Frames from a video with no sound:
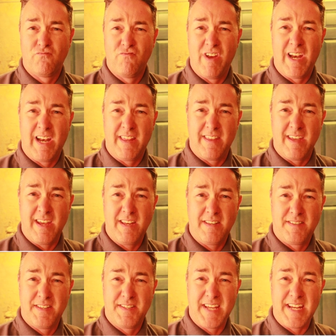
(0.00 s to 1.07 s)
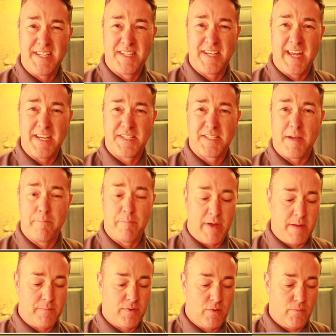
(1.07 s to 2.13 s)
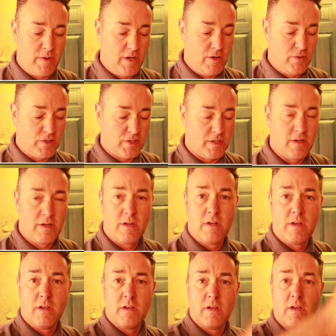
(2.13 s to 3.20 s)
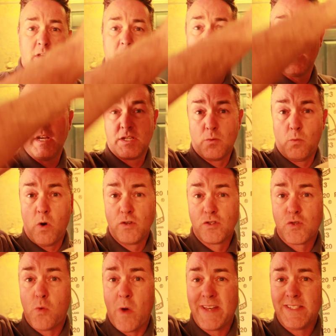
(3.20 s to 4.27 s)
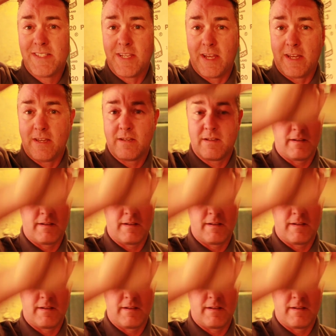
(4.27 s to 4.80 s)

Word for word: really the, the day-to-day sandpaper that we use, is a one twenty.